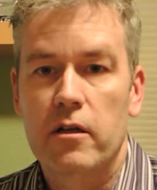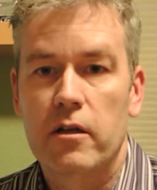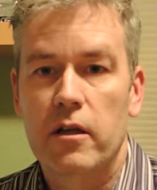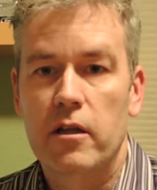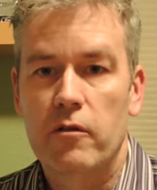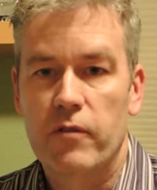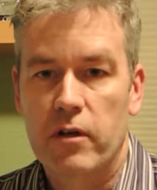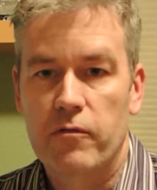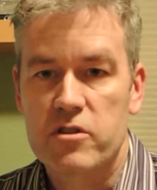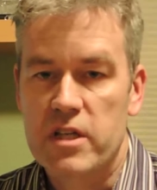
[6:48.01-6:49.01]
the event
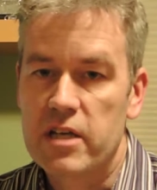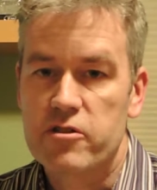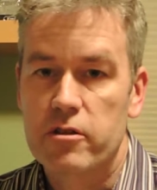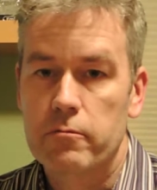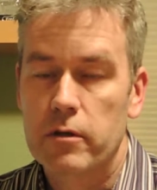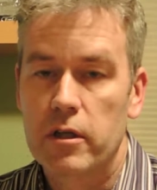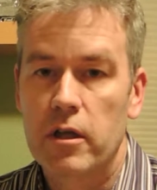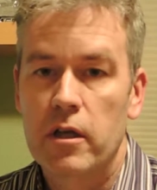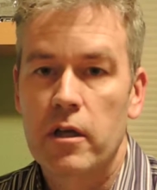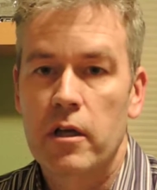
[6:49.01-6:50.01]
of a disaster.
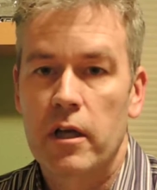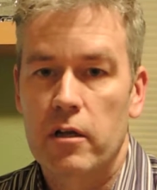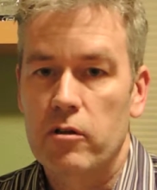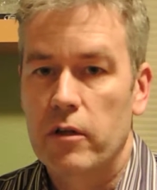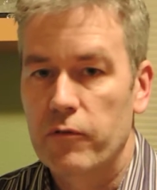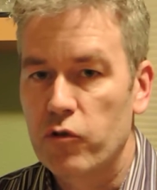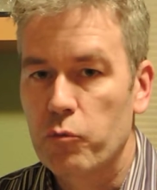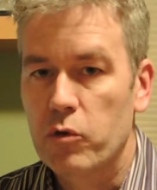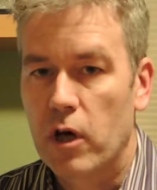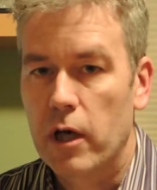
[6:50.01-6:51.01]
It'll give you some
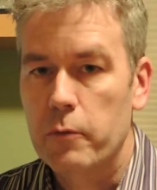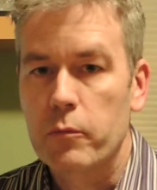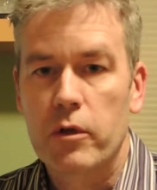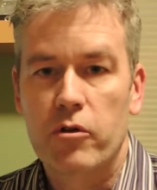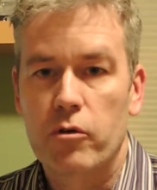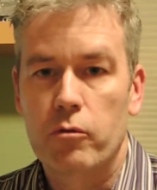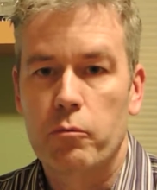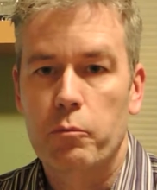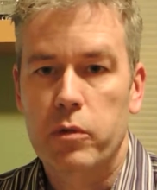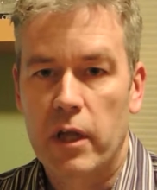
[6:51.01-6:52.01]
time to
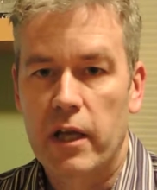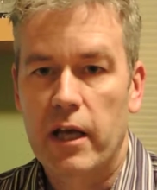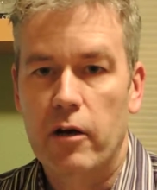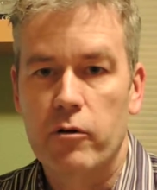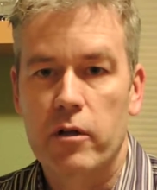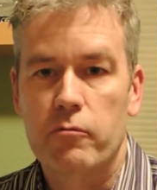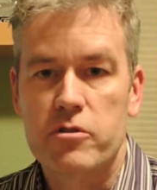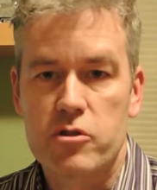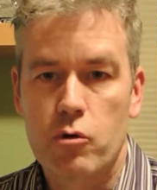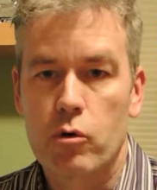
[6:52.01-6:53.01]
plan out and
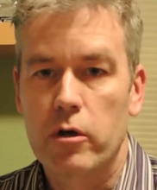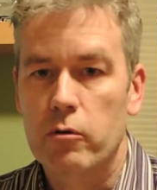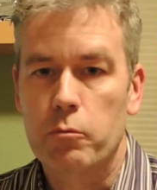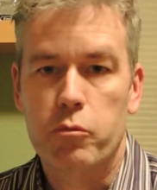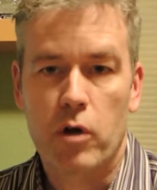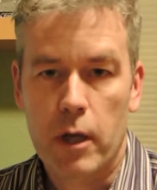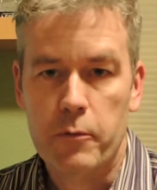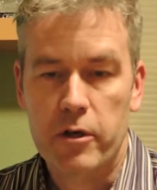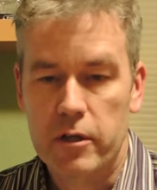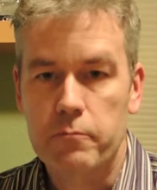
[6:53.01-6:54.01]
restore your
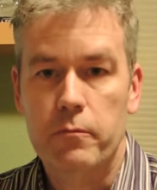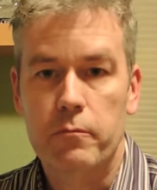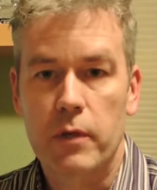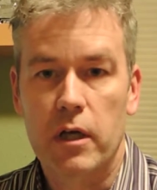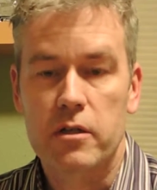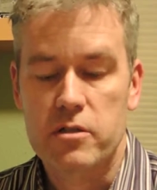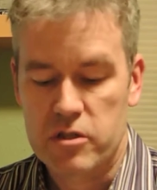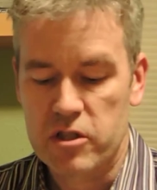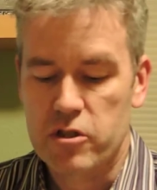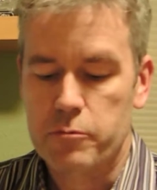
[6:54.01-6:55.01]
primary
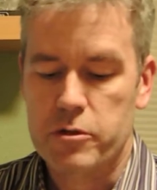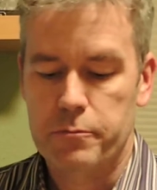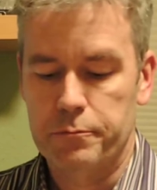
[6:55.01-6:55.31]
systems.